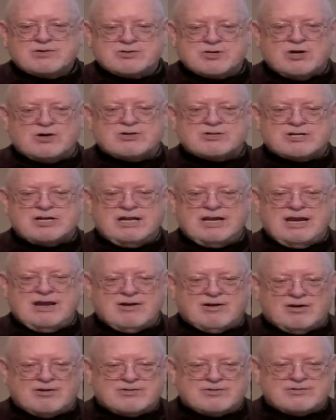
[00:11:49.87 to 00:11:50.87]
church
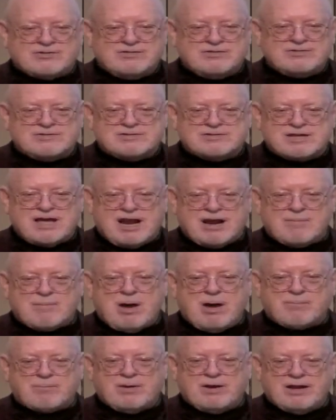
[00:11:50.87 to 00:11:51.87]
leaders, set
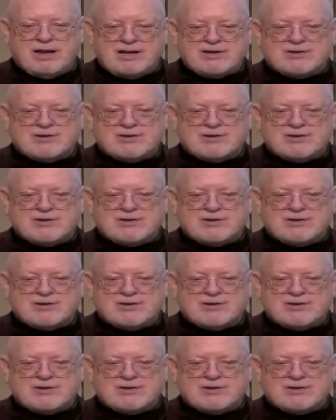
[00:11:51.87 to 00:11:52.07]
them up and